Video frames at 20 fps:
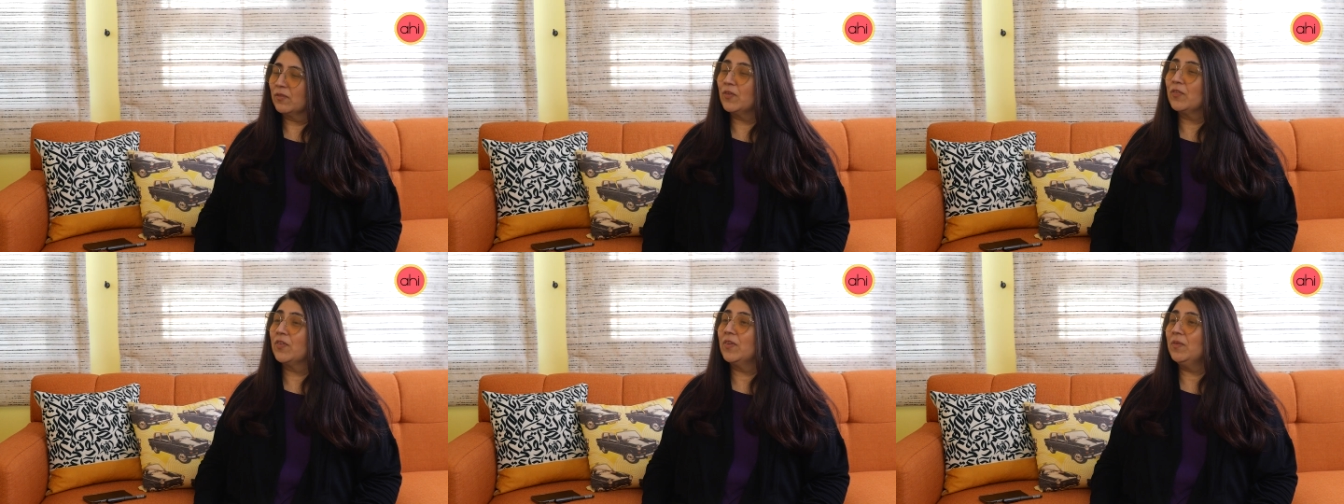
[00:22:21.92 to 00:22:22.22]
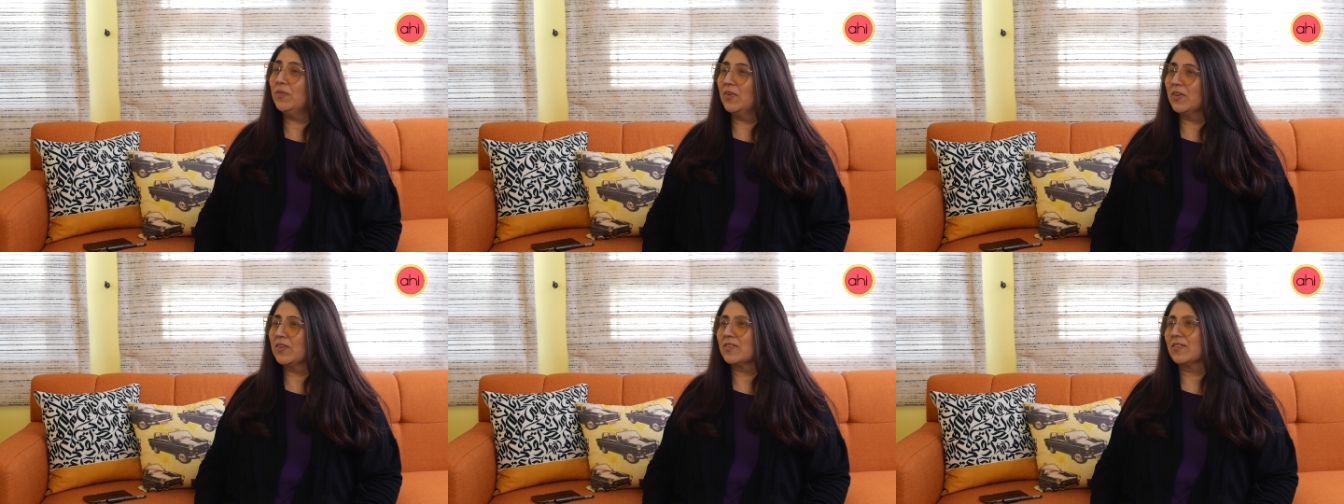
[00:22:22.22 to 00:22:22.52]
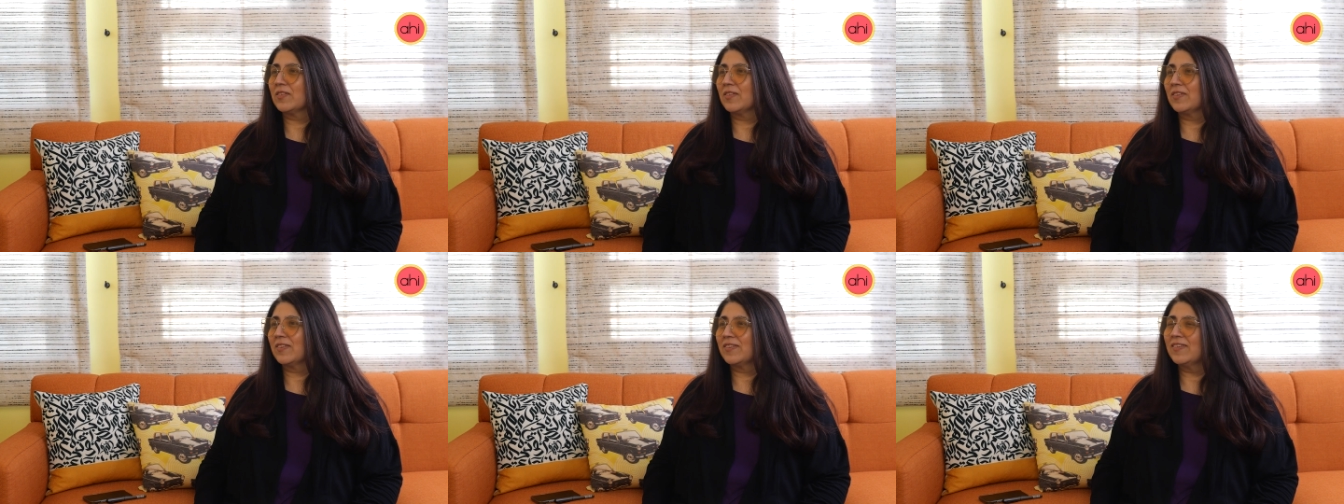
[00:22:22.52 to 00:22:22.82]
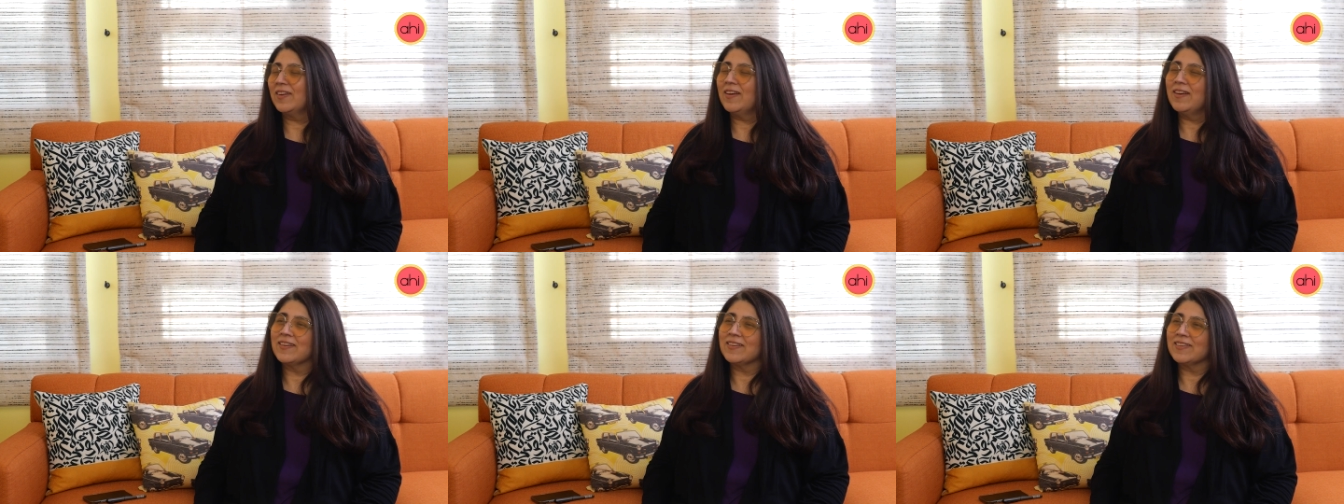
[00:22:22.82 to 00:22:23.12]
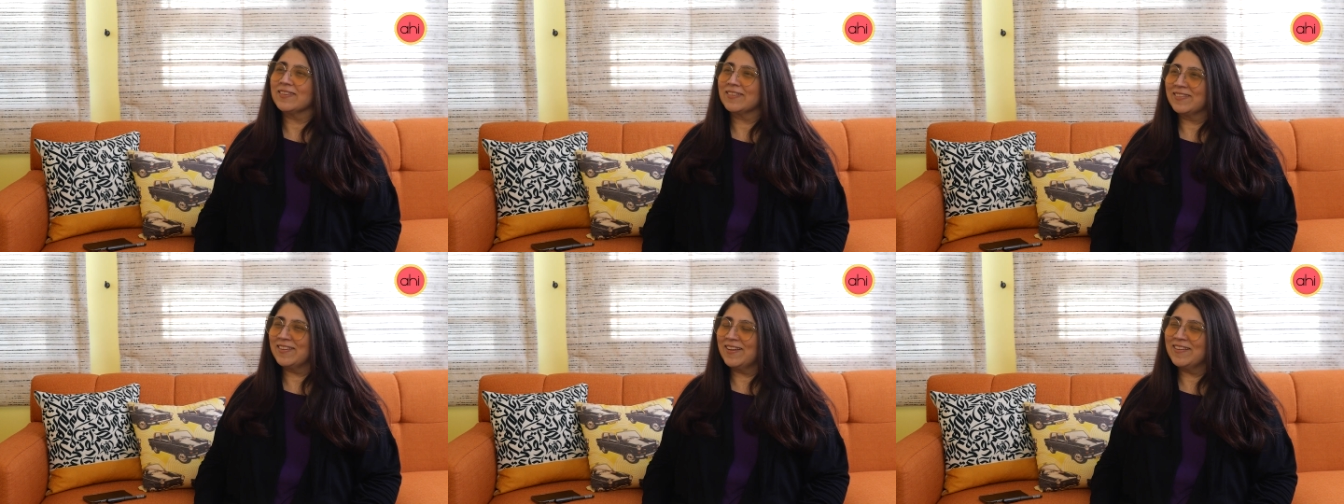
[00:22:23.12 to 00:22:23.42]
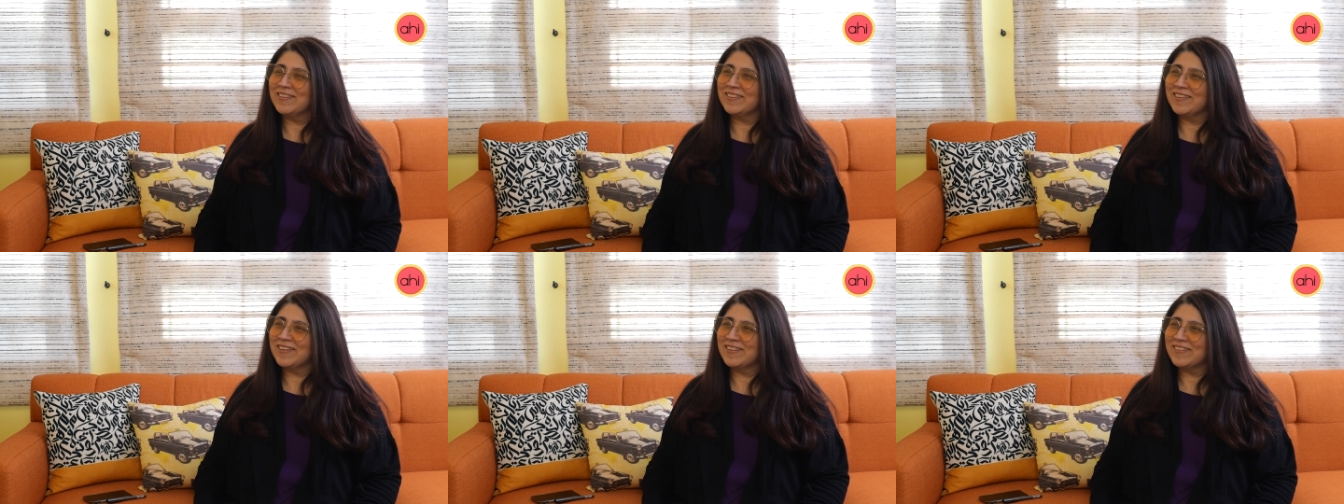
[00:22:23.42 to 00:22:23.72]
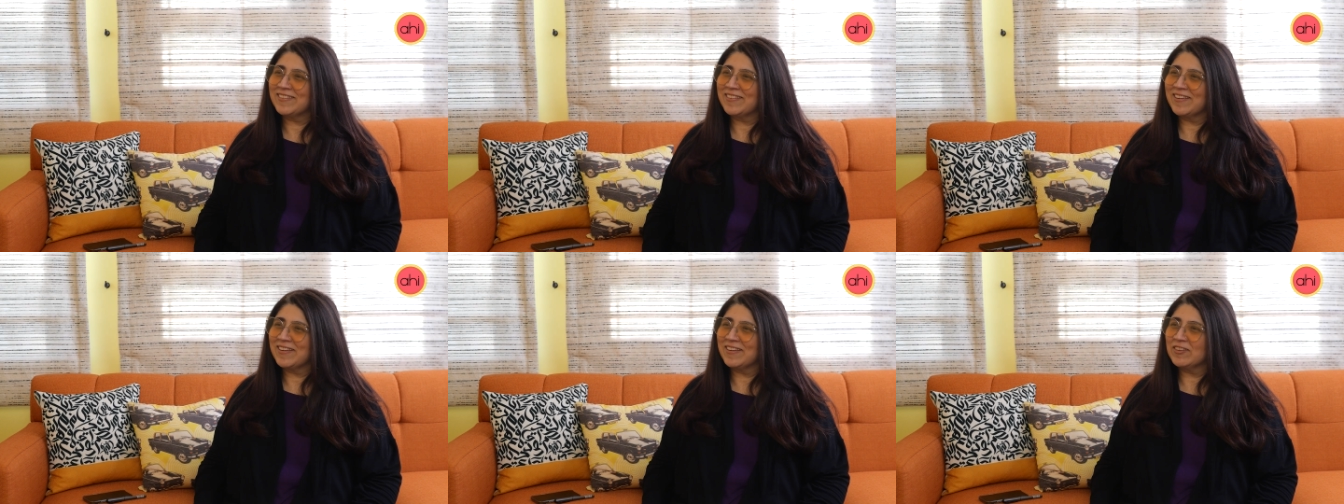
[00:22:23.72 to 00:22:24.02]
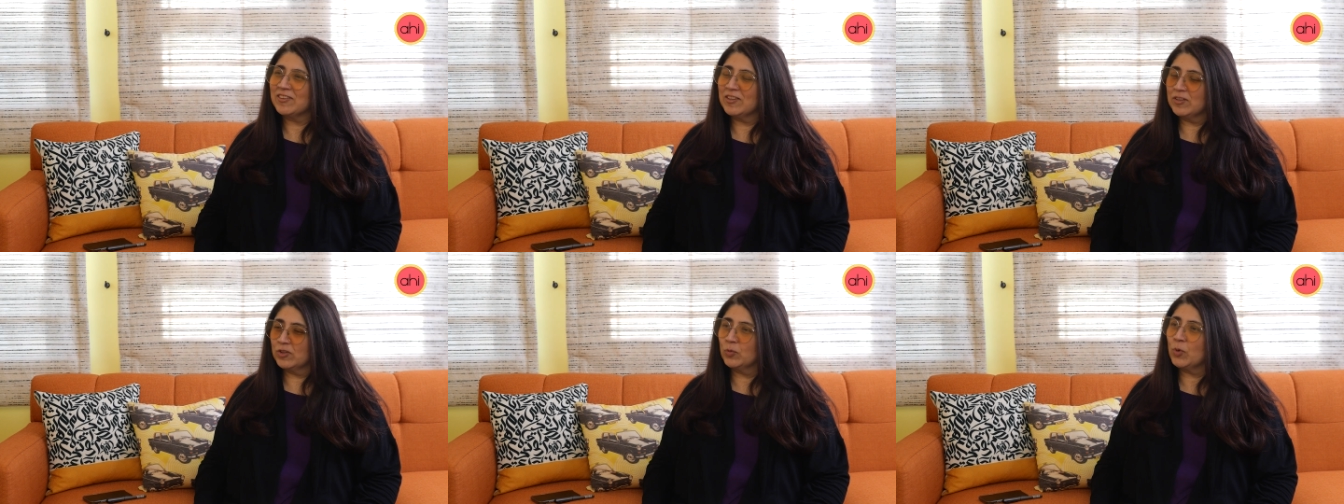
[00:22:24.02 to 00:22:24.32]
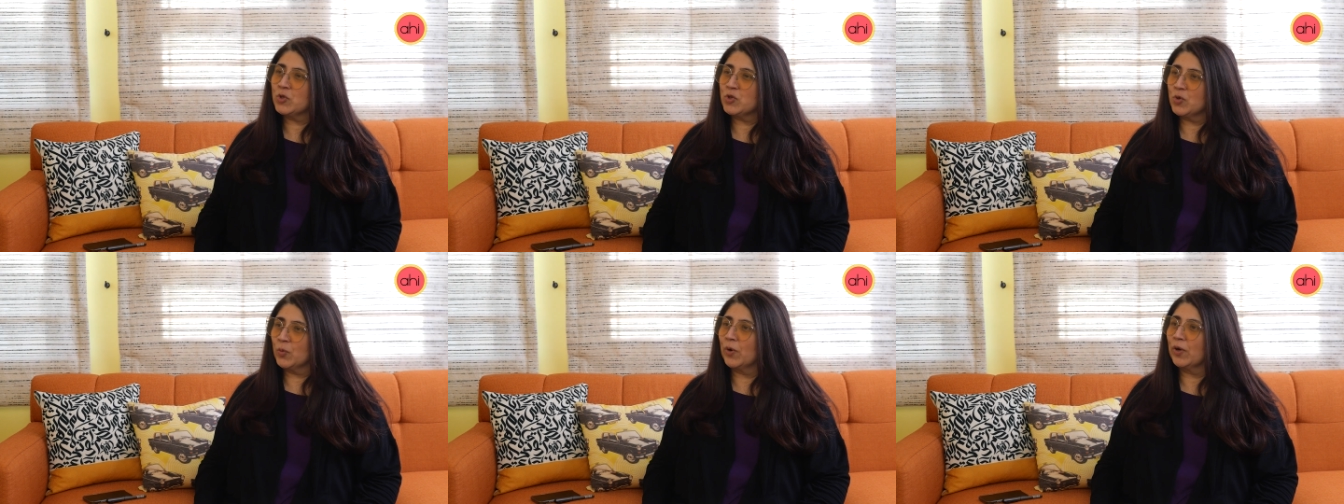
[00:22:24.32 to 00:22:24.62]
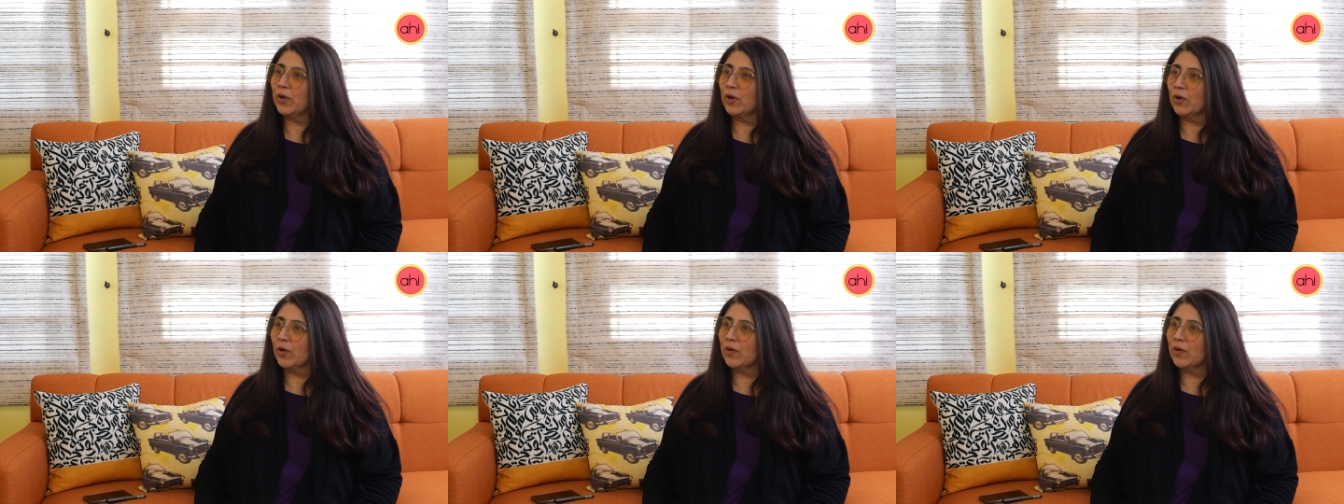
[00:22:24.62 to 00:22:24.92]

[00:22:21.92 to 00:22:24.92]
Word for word: For film festivals. Yeah, nice. This is what you're working